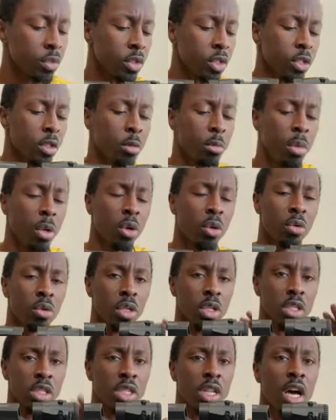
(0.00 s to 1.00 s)
The bolt,
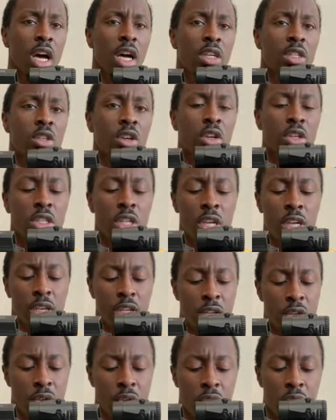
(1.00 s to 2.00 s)
the stock charger
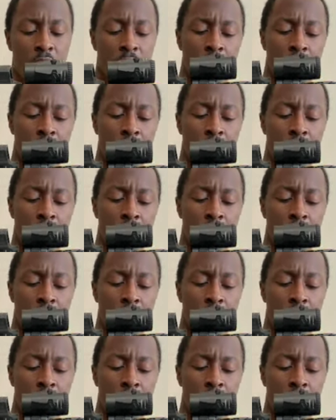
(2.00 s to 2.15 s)
handle,